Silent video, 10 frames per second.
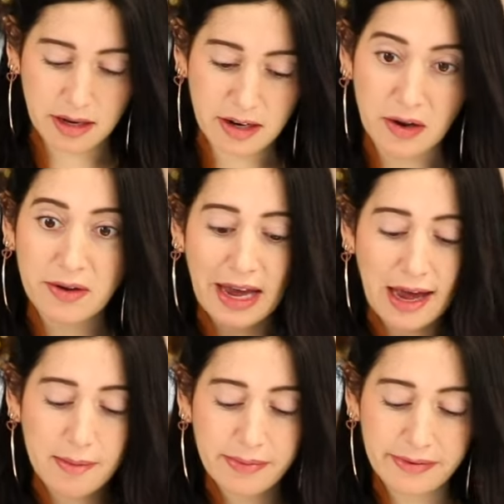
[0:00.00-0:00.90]
No
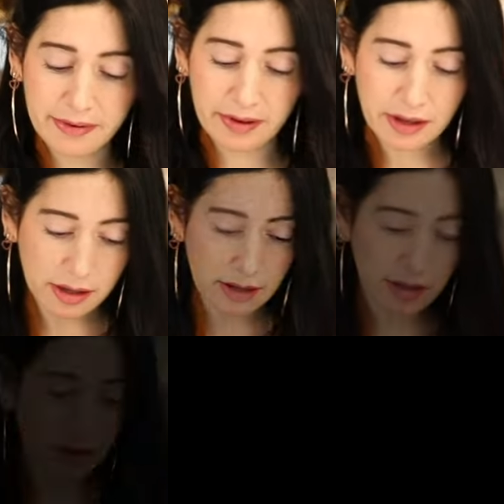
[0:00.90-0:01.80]
gaps.
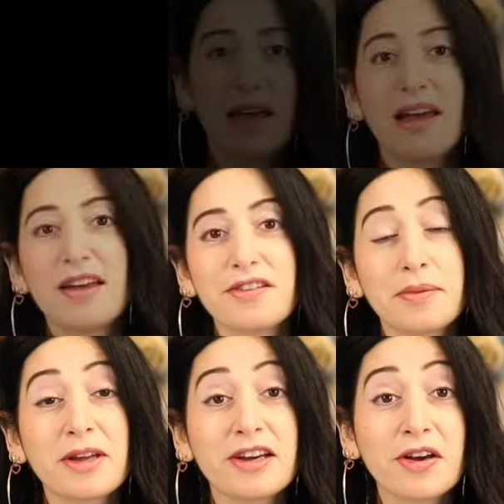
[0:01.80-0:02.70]
So
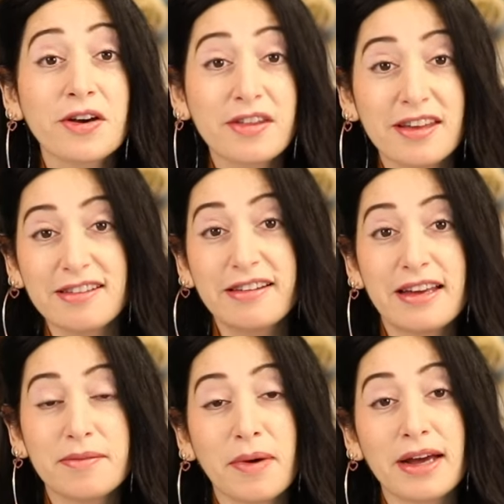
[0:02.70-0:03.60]
I'm going to cook this
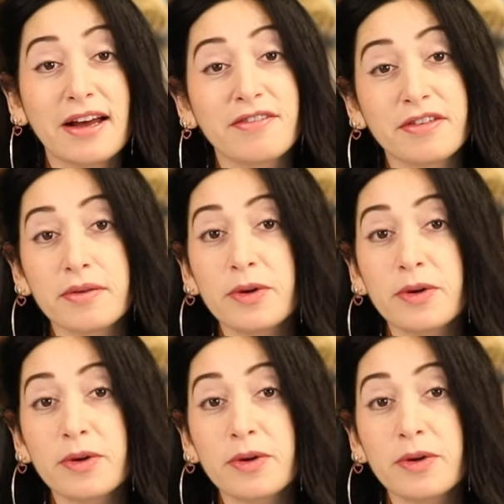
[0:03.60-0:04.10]
in my oven,